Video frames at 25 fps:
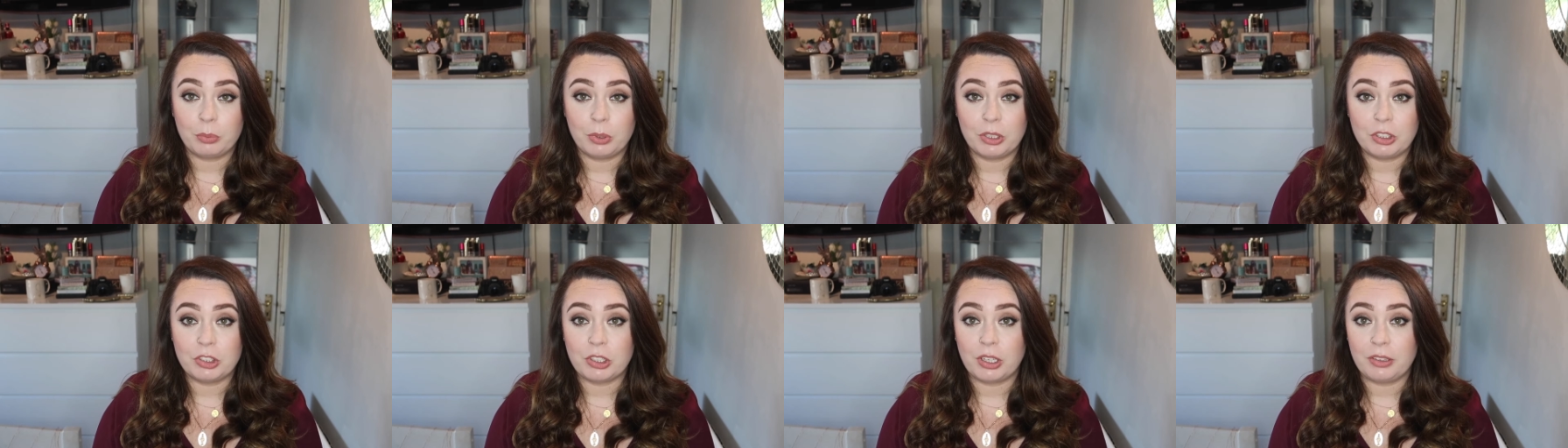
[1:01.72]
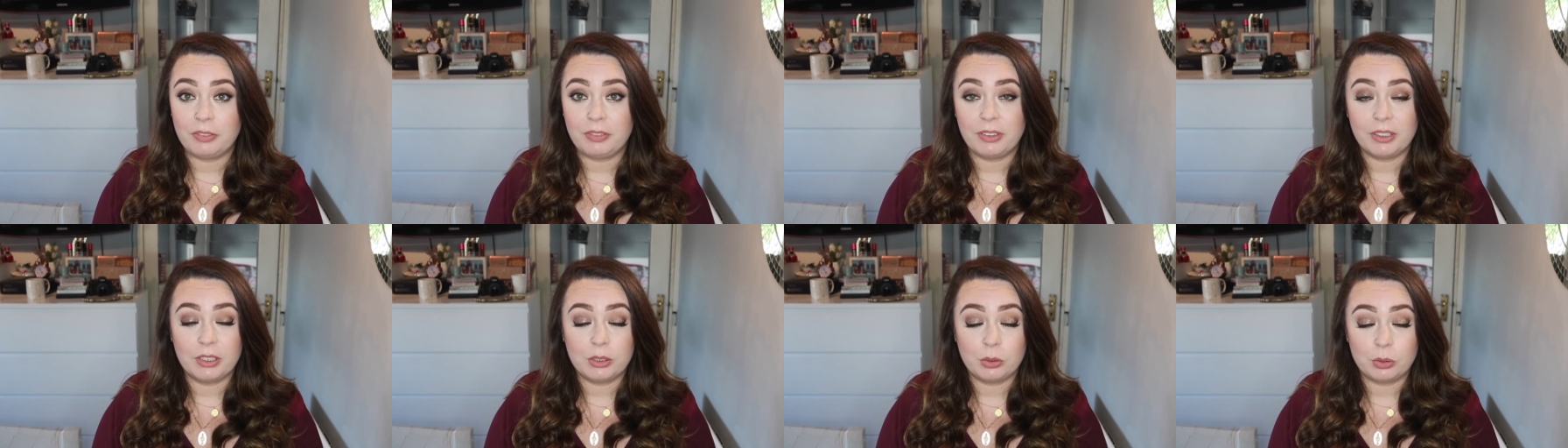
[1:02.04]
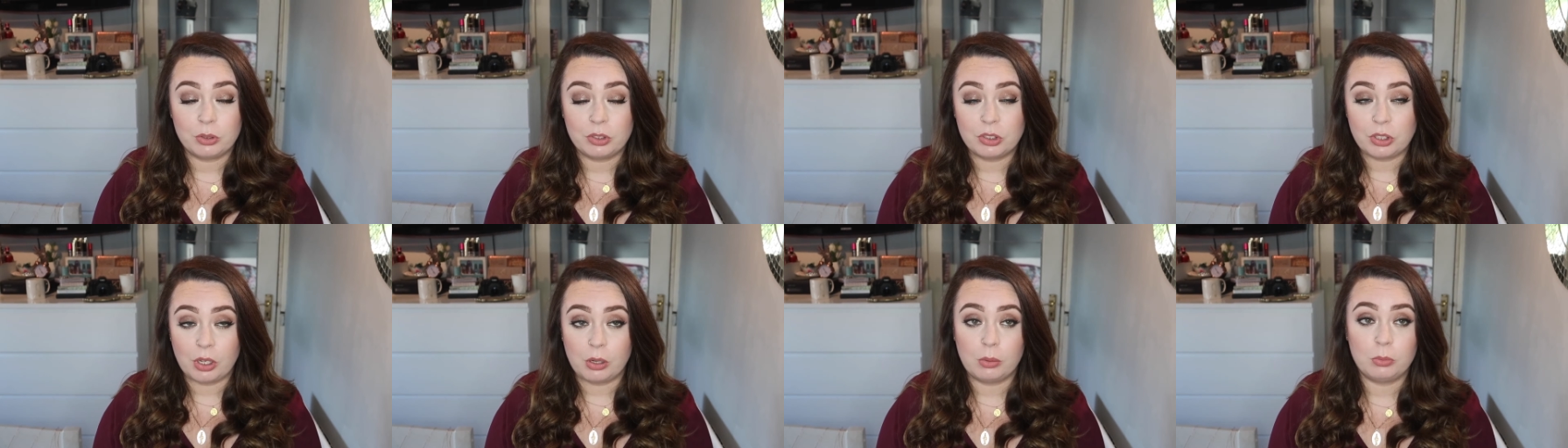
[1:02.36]
which I filled
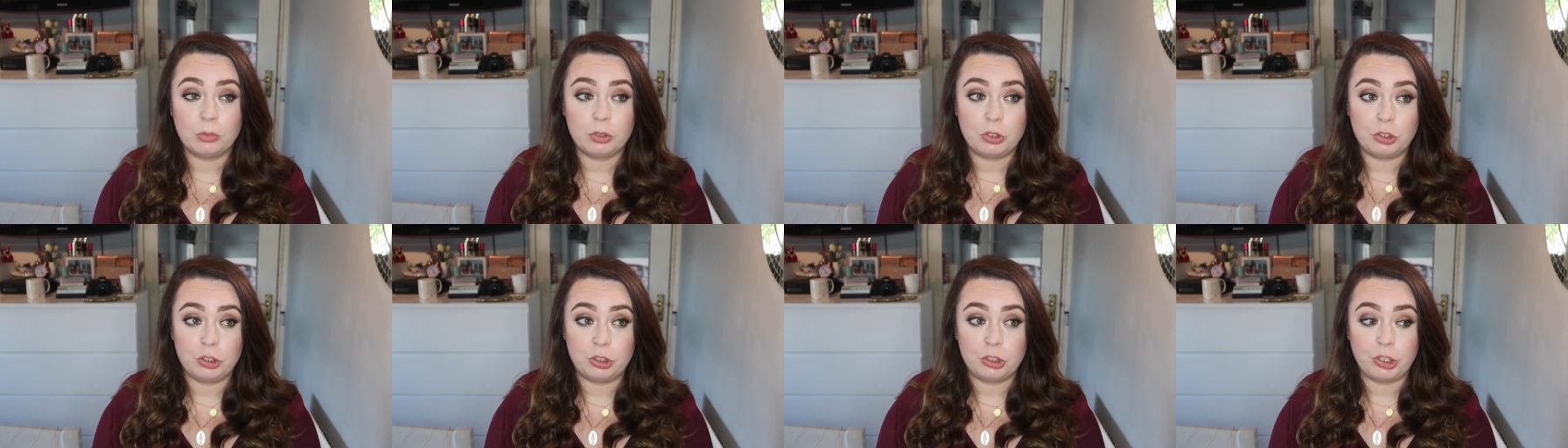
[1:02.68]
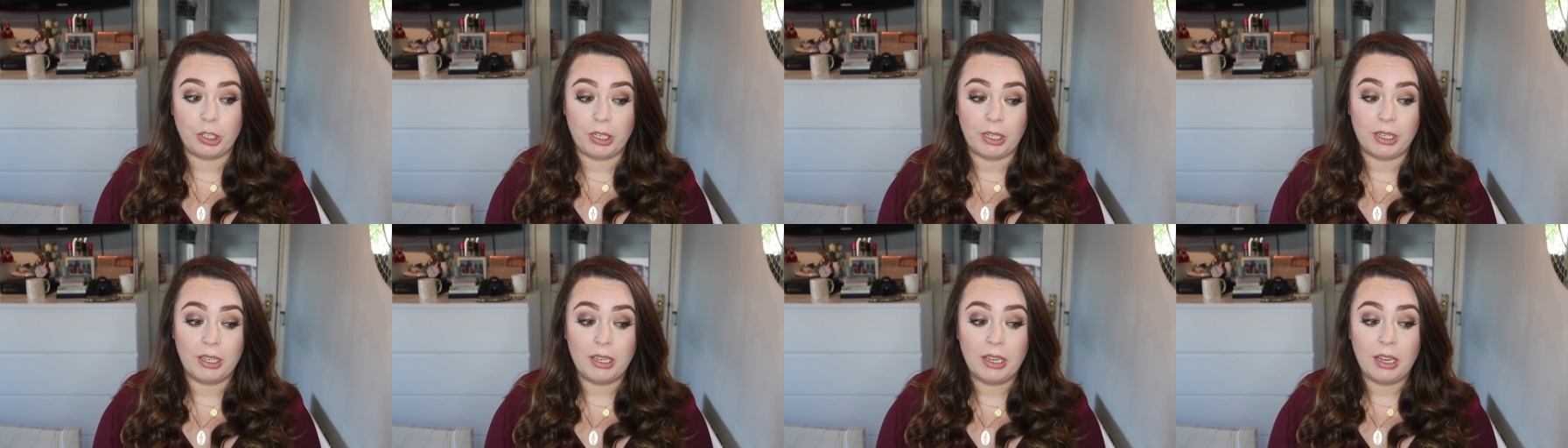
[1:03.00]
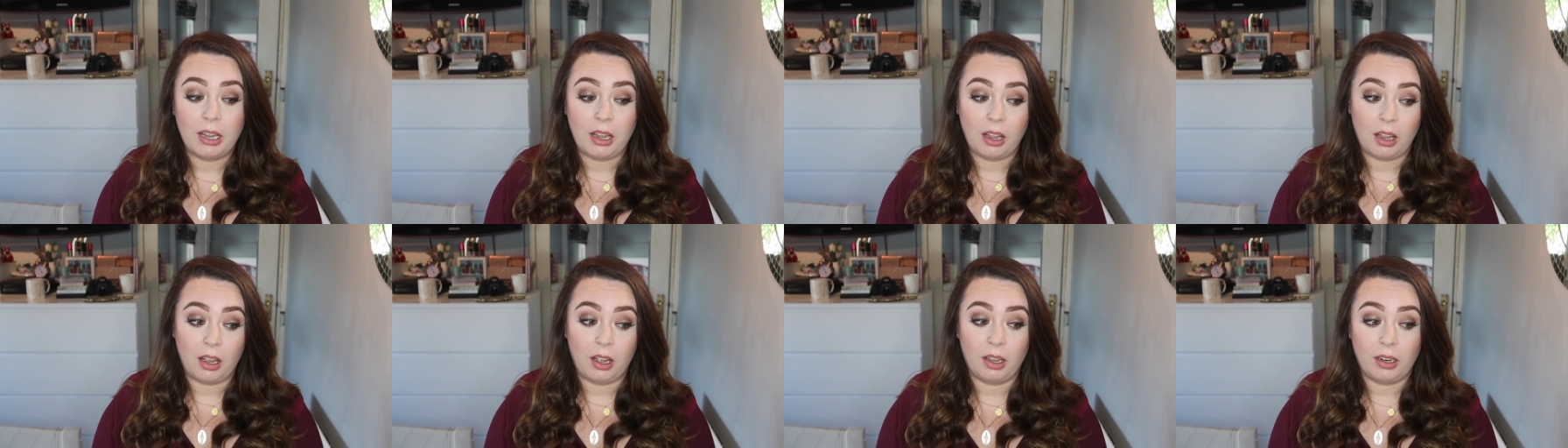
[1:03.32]
with so much shit
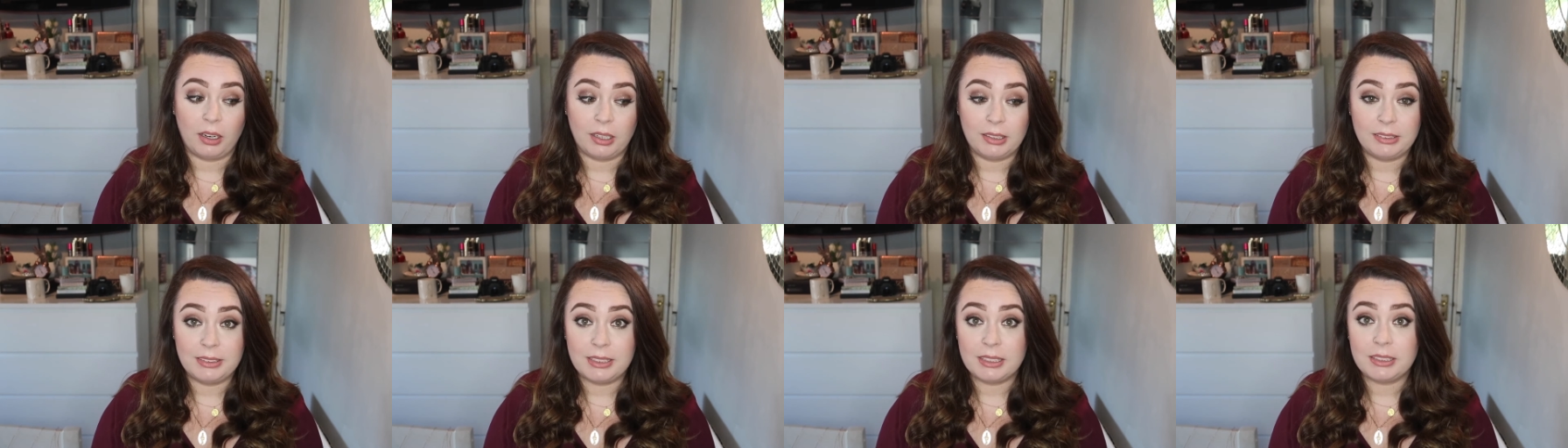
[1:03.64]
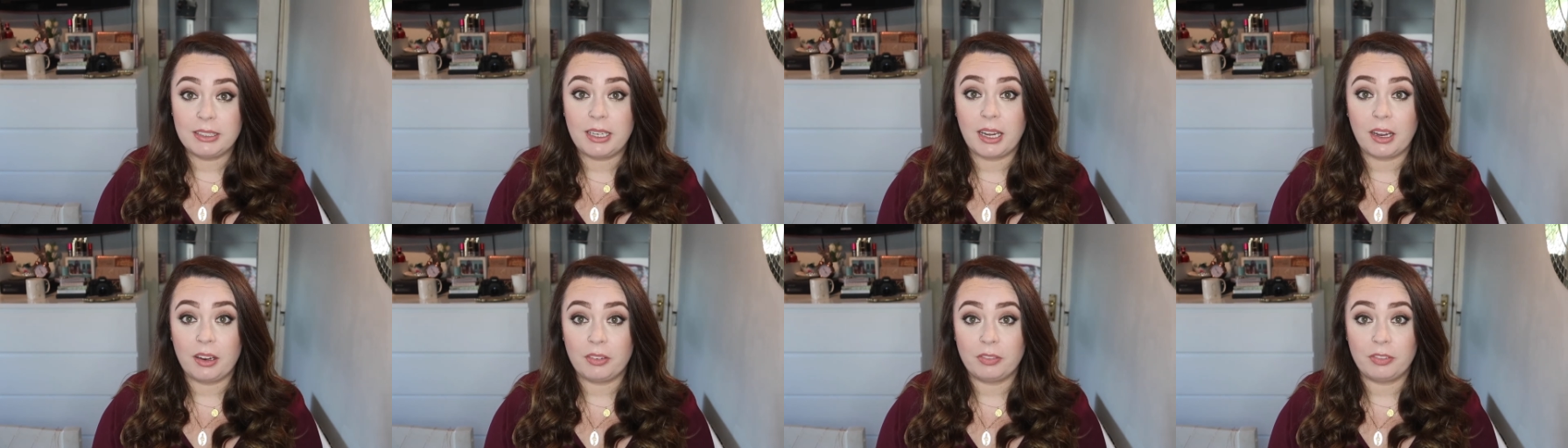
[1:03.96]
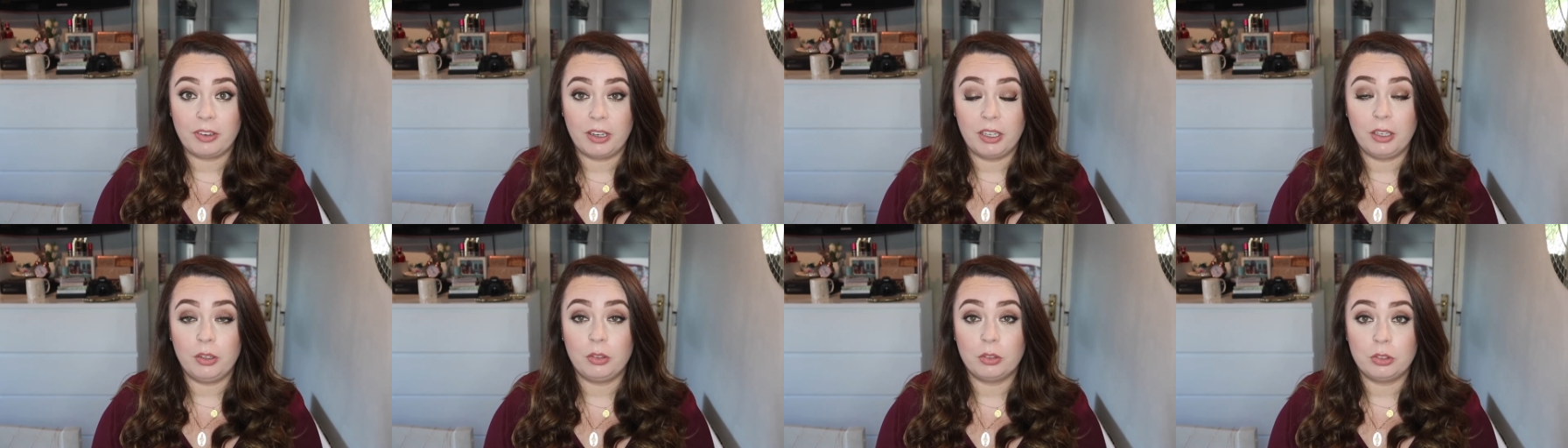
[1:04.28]
and I did get
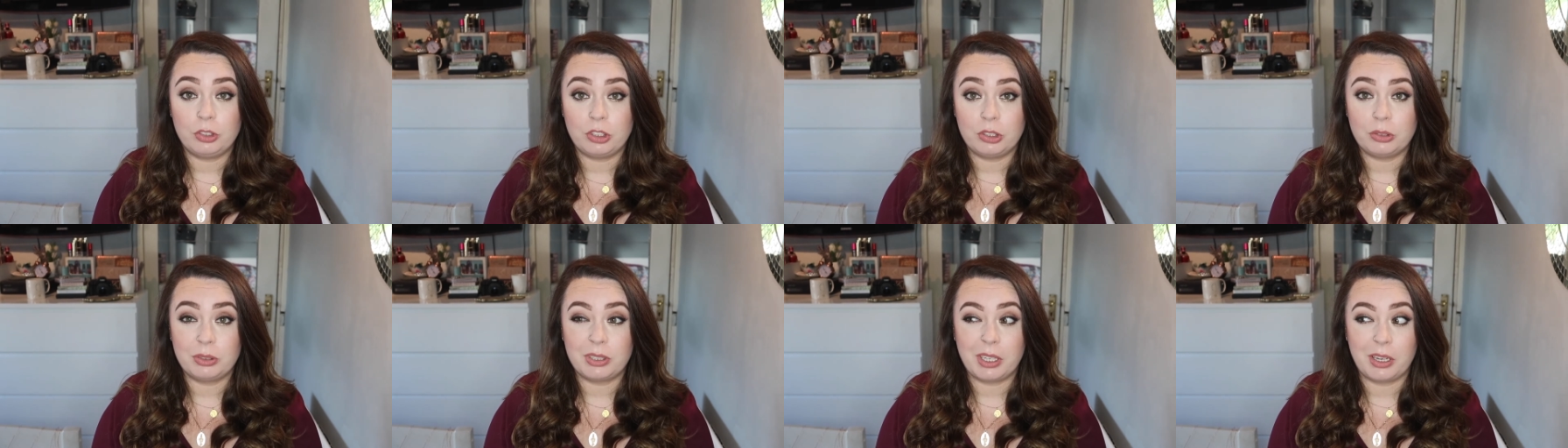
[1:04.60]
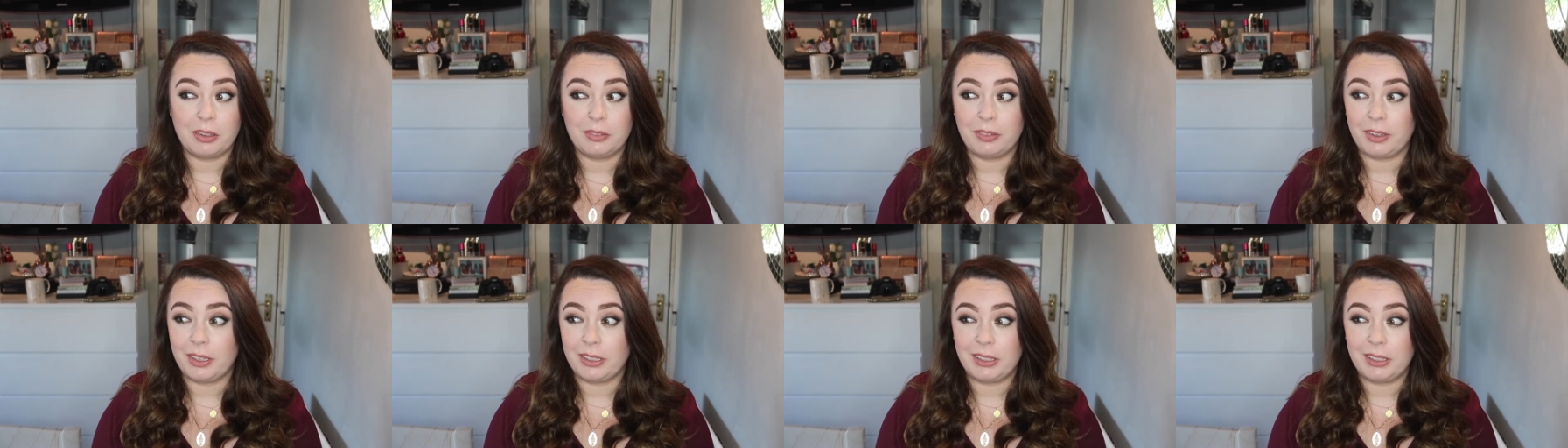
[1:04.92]
fairly good use out of it.